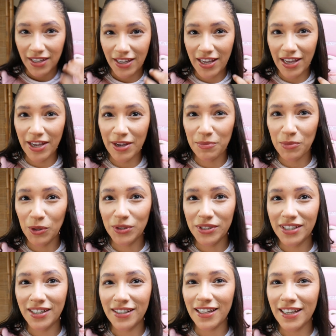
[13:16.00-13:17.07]
Okay, I'm
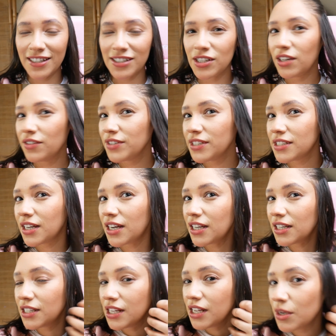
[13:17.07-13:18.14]
holding it like selfie style,
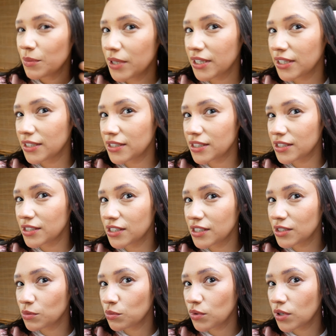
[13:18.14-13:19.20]
but this
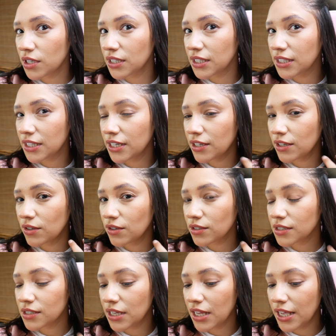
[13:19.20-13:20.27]
is what it
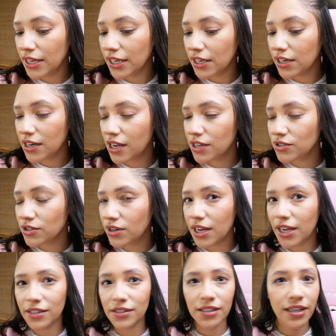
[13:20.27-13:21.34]
looks like in natural
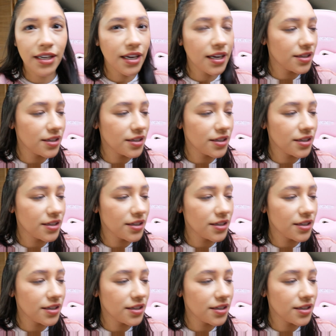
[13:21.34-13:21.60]
lighting.